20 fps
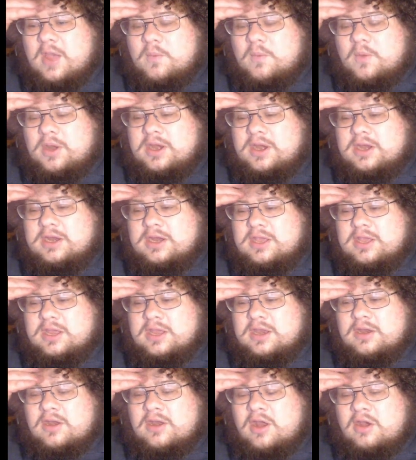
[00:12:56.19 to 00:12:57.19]
I wanted to
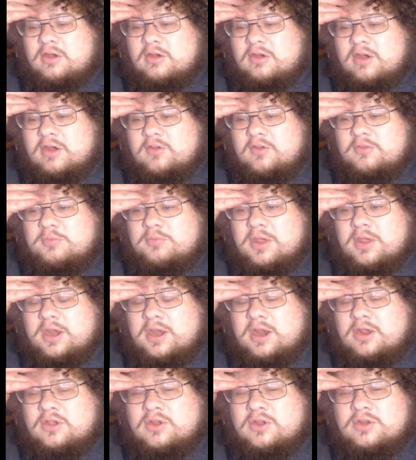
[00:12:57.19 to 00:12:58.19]
get it autographed,
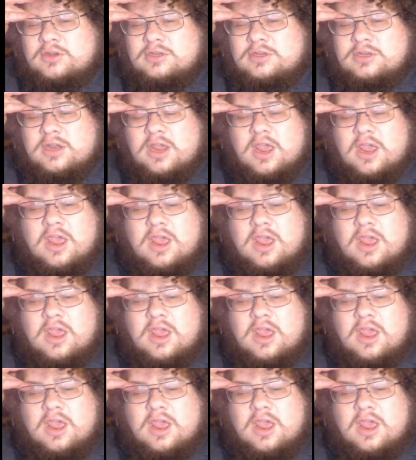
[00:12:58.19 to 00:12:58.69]
but I couldn't.